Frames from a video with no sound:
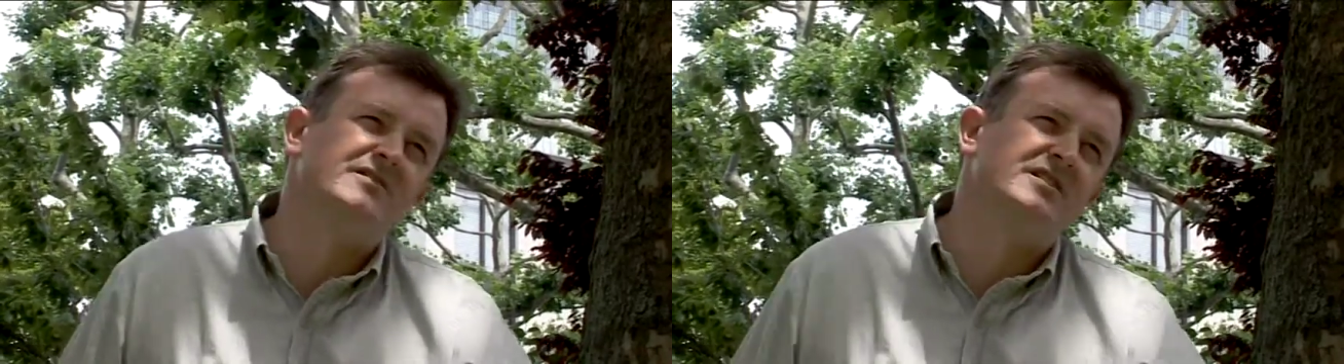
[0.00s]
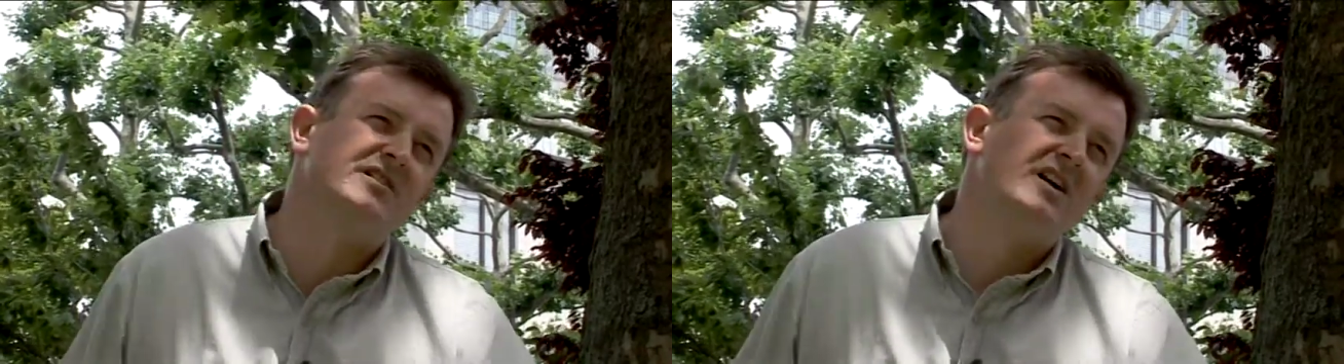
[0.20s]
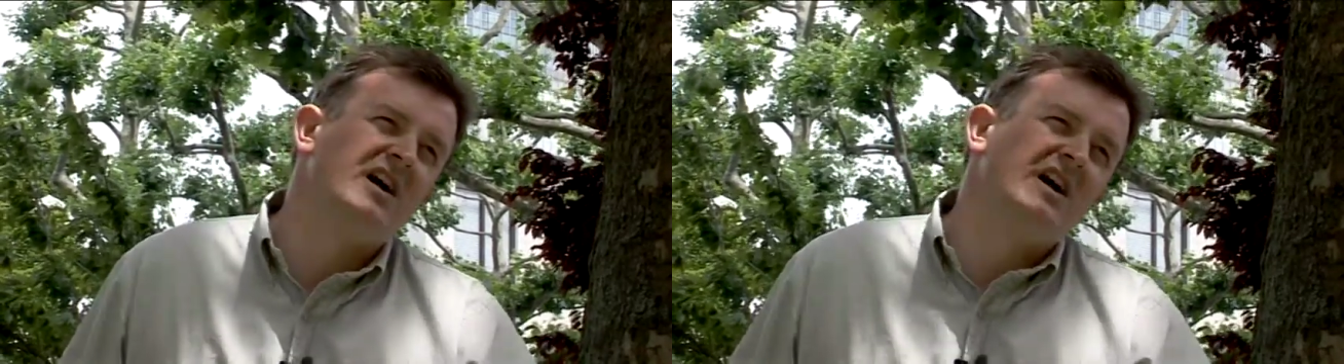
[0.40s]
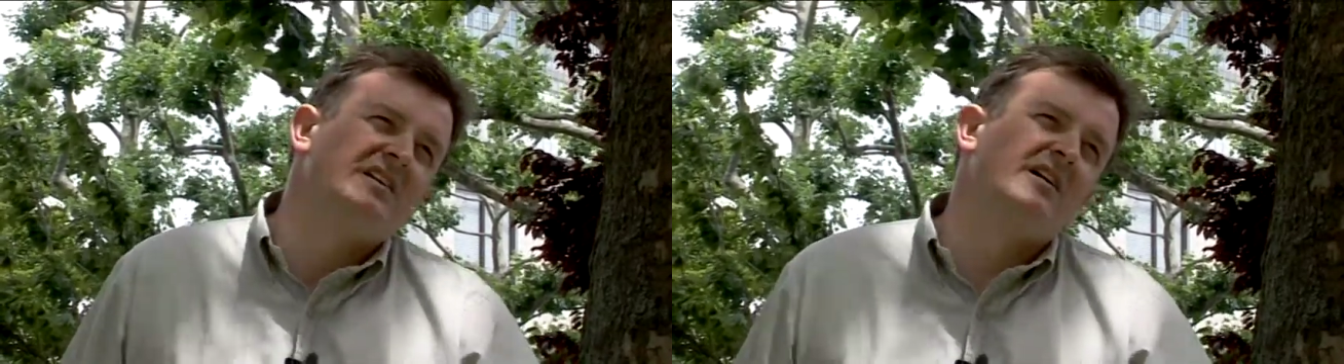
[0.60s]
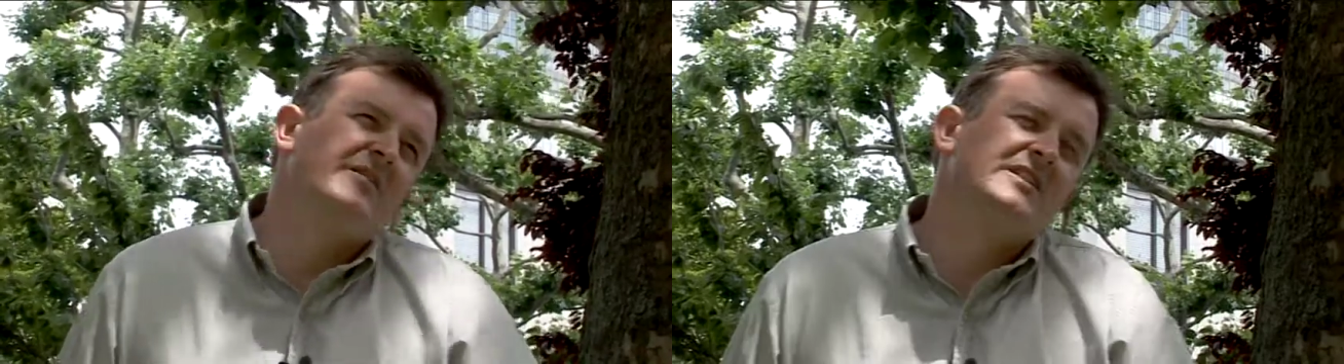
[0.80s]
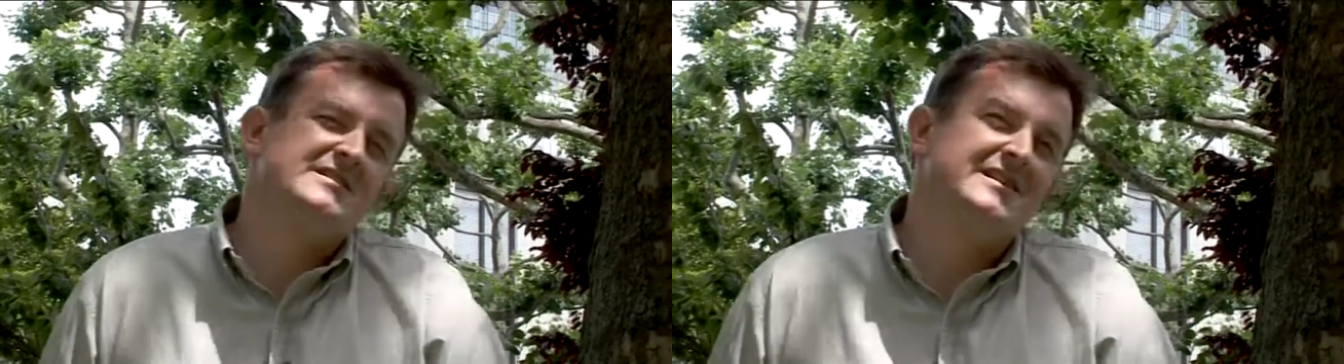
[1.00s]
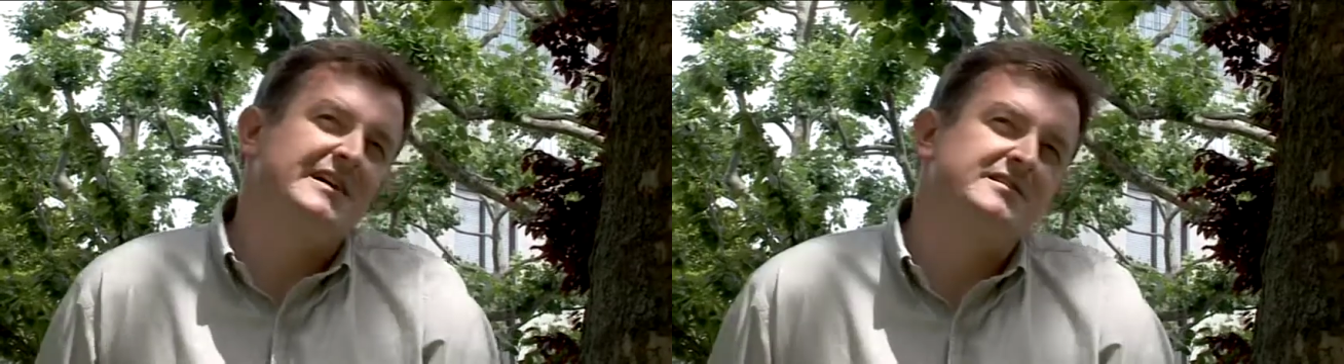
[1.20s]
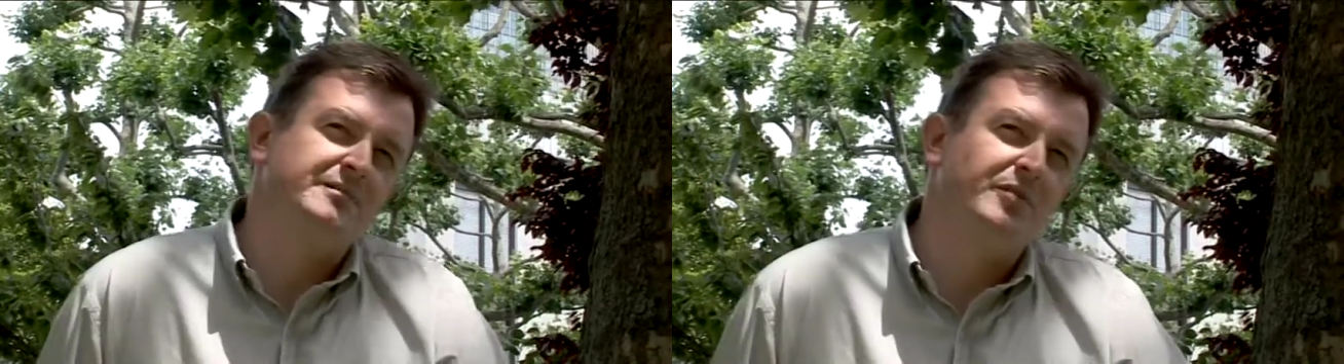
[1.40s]
So I mean, there's a
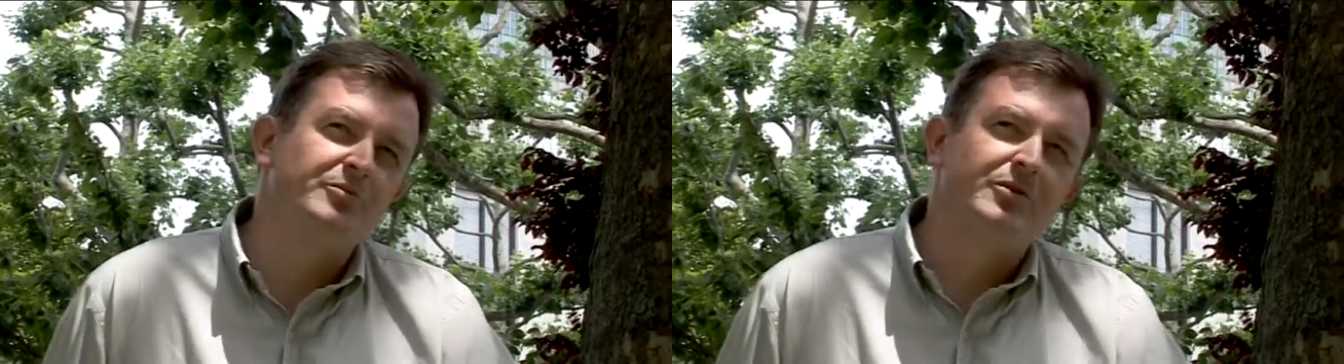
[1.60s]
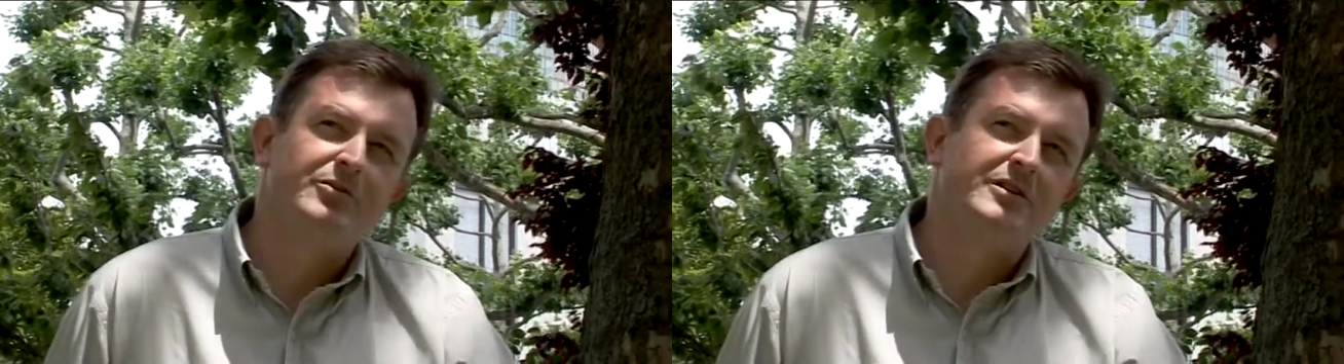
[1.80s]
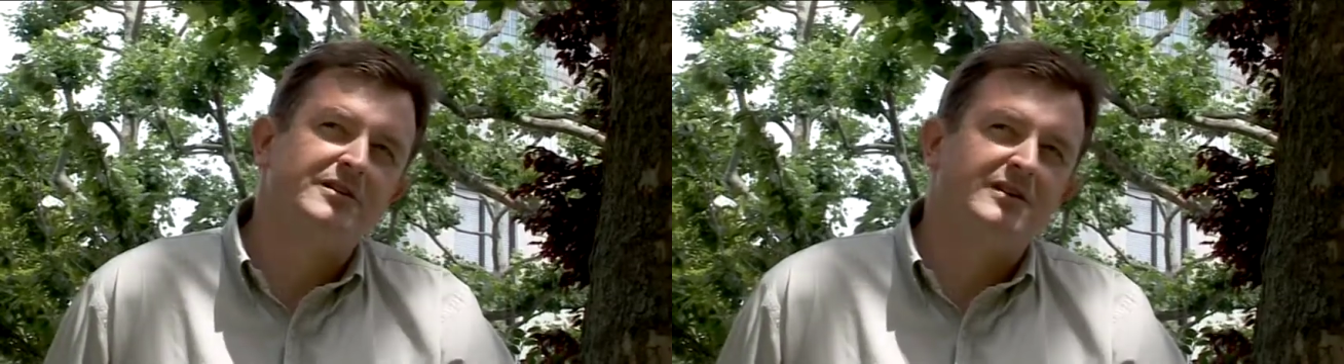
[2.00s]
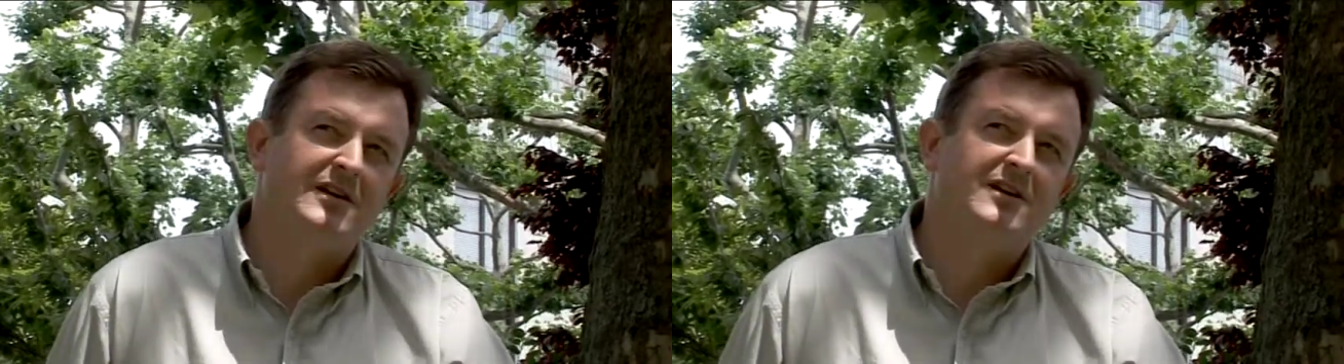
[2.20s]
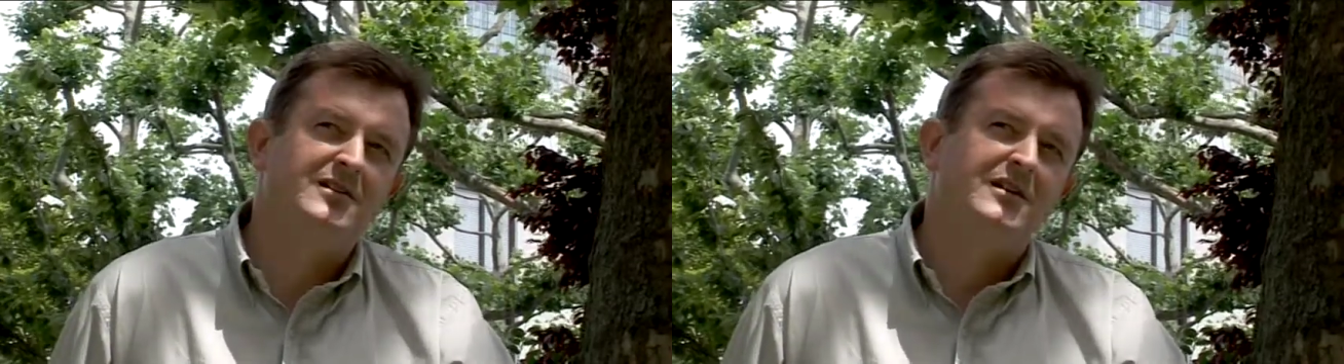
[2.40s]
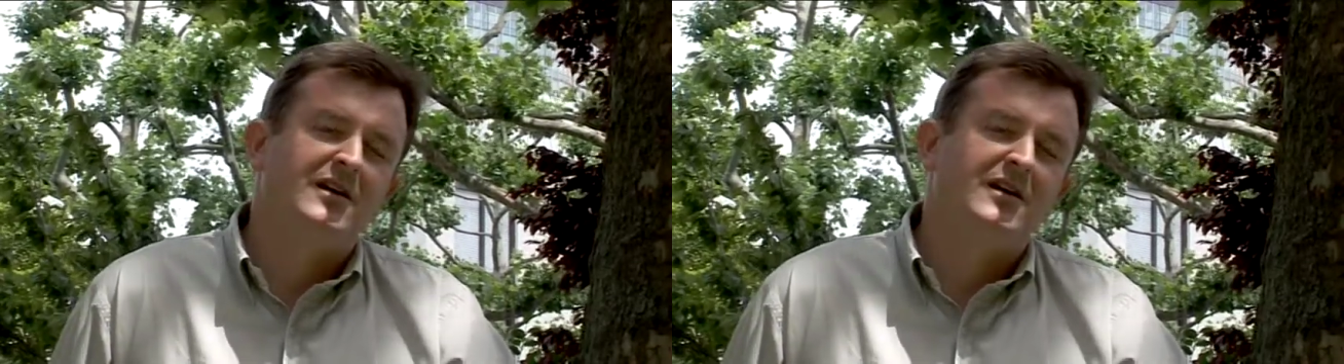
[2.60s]
classic moment when he